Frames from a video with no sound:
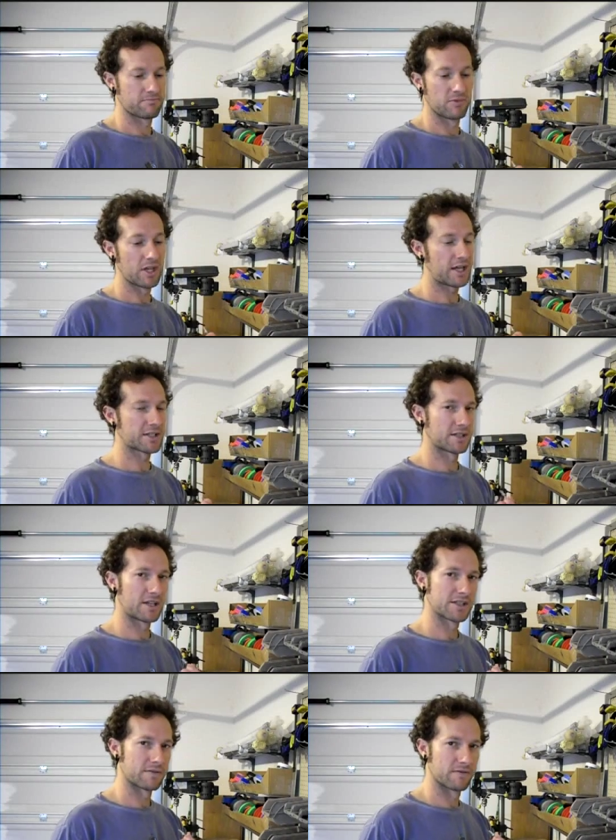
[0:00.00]
lots
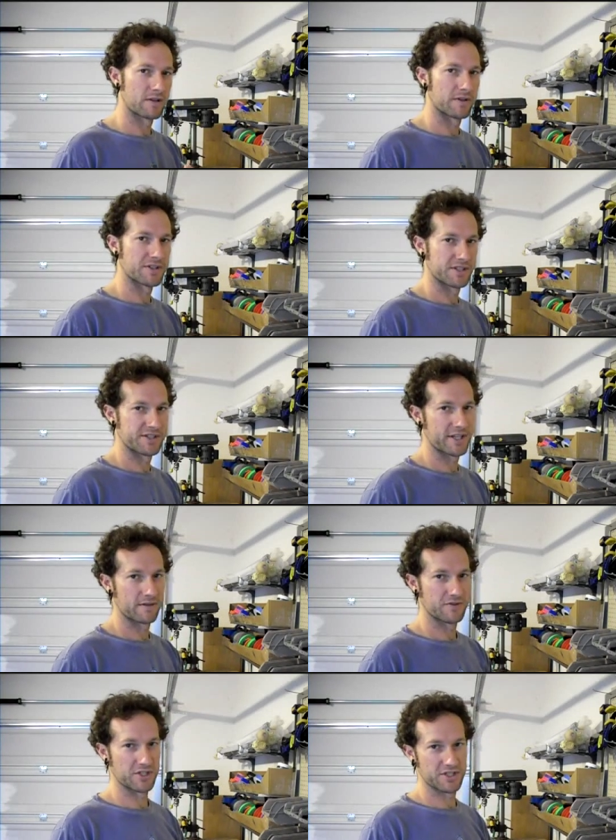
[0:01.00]
of rivets instead
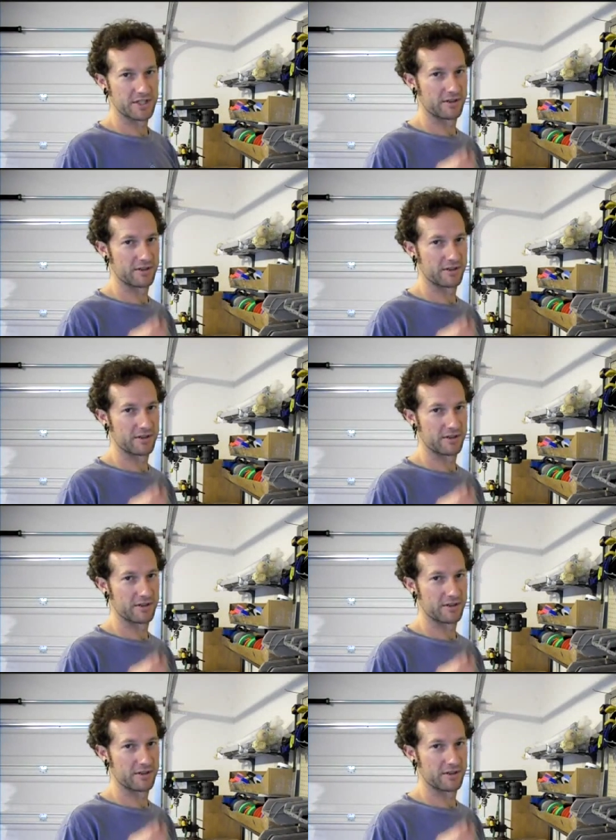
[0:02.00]
of just the